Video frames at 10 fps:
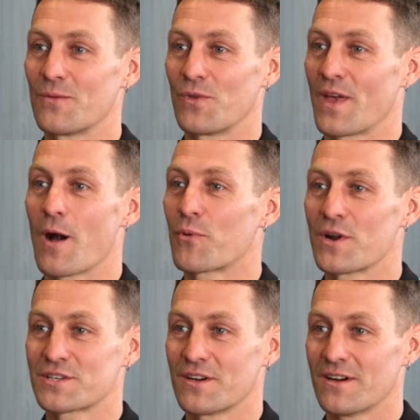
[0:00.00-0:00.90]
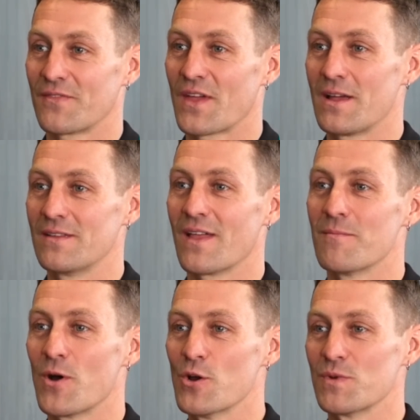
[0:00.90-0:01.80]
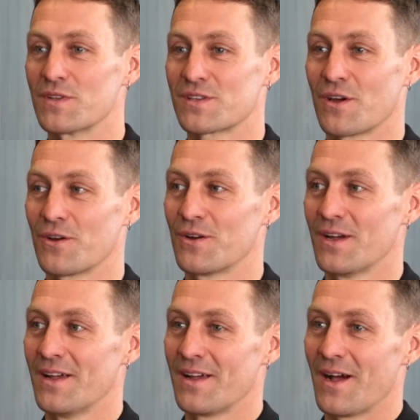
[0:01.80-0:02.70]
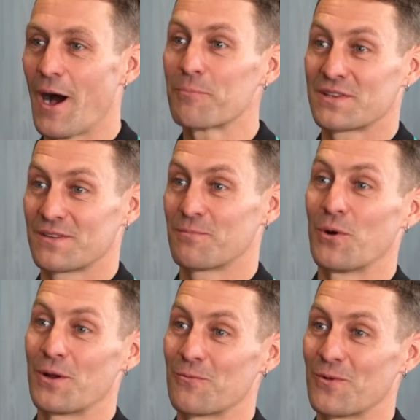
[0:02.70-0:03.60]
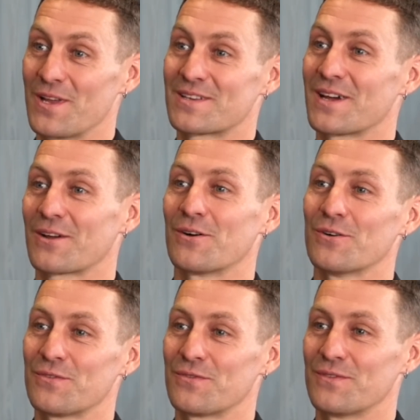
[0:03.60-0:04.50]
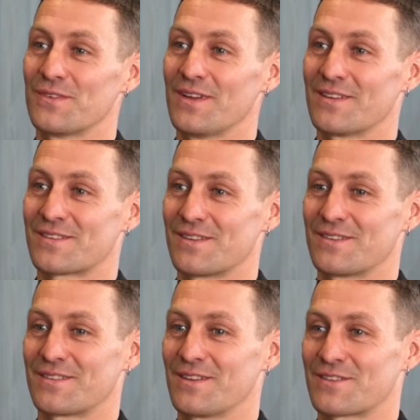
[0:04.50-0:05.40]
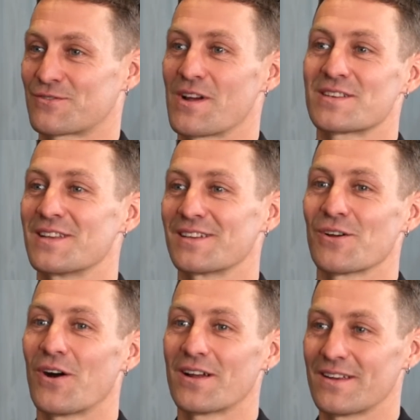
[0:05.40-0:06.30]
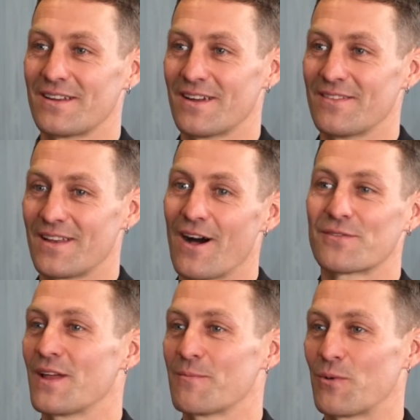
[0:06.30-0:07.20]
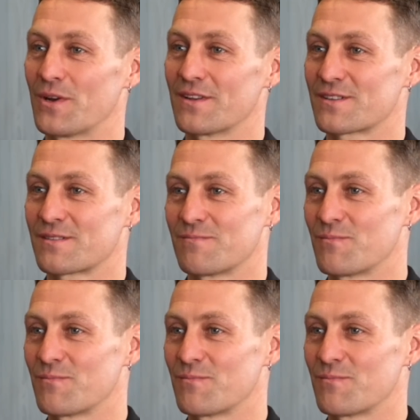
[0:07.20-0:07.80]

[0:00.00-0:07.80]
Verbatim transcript: without pressure at that, in that moment. So up to the point where you take off, it's stress and anxiety, and then after that point it's